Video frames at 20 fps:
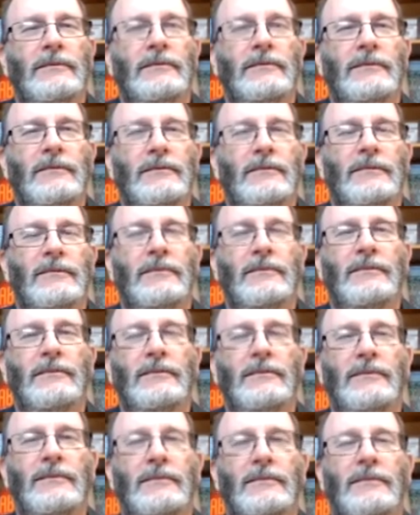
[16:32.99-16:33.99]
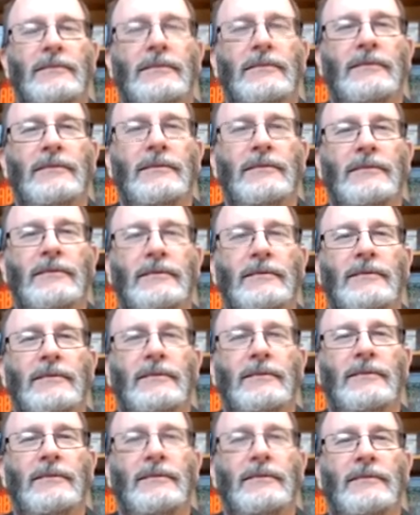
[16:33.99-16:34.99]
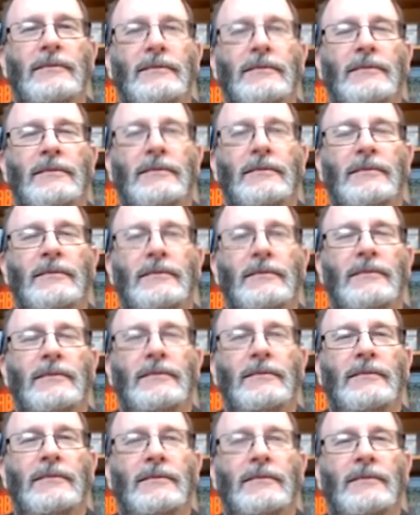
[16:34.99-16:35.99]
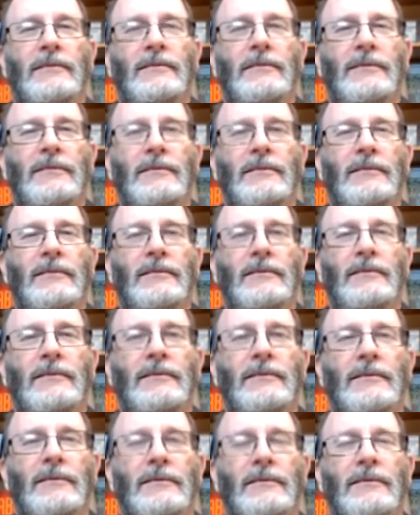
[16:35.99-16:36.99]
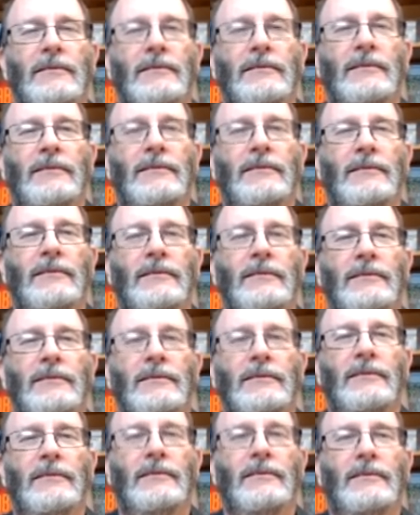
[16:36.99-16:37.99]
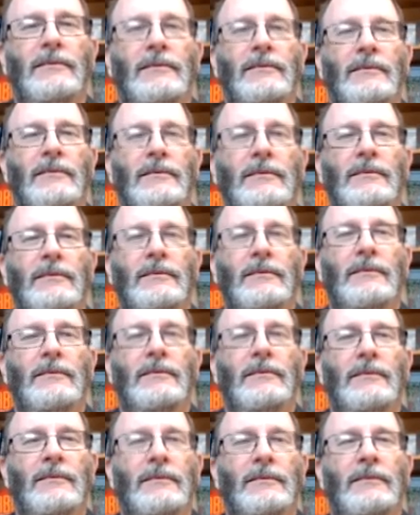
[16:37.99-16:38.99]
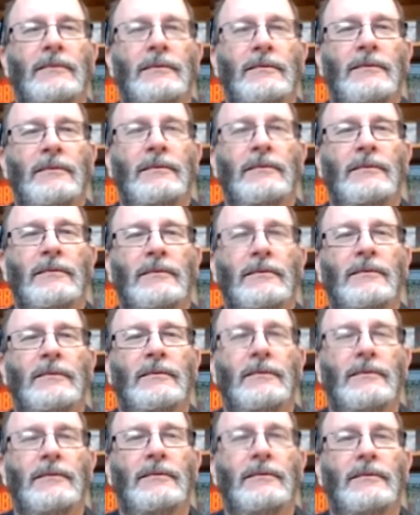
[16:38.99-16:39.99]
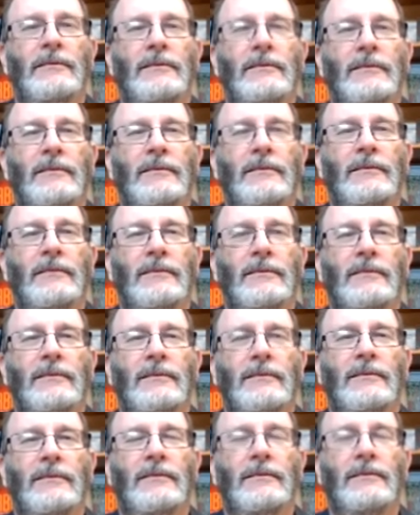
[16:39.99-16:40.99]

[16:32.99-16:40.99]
The person shown says nothing.